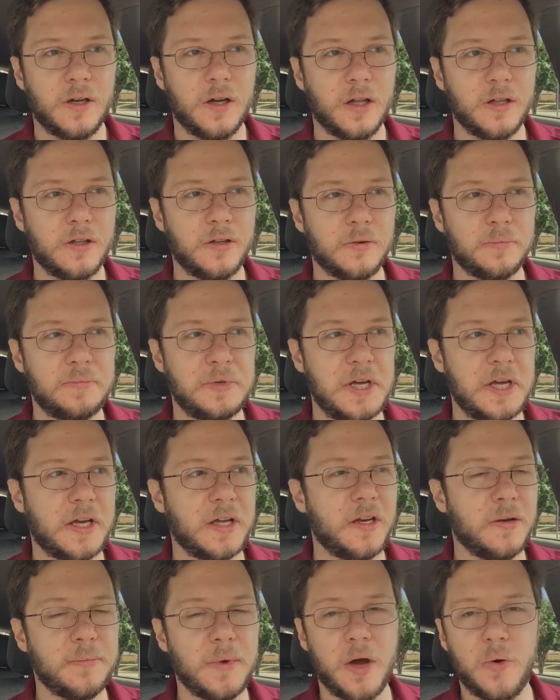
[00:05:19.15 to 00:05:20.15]
a little peek
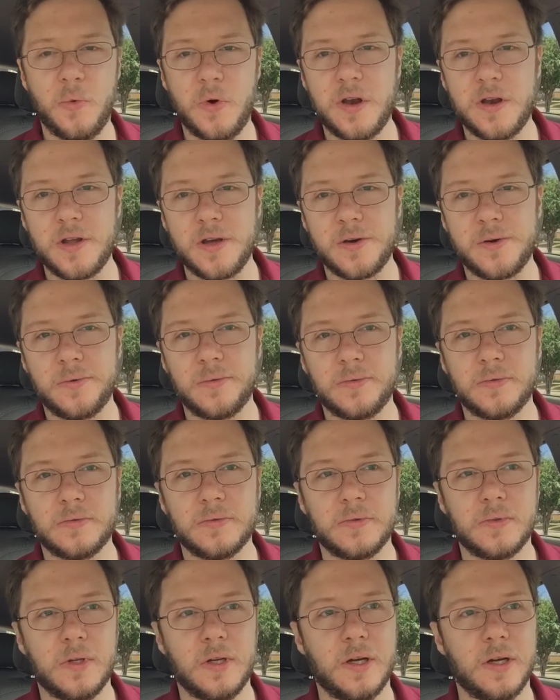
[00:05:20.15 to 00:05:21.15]
into my window.
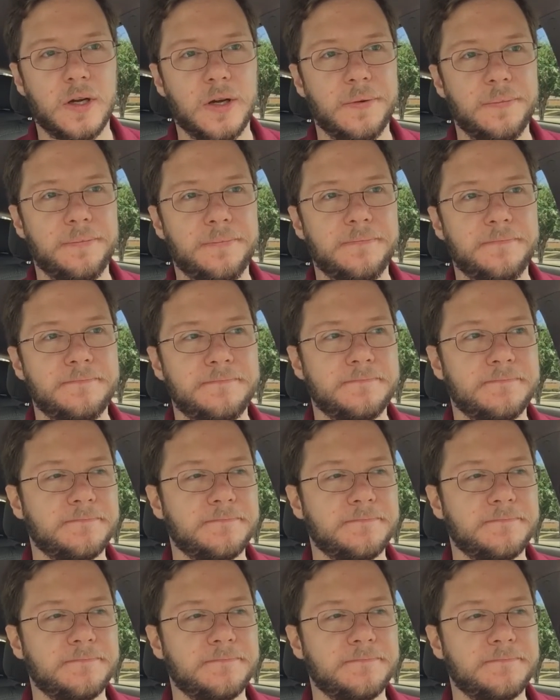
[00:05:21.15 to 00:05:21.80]
Um,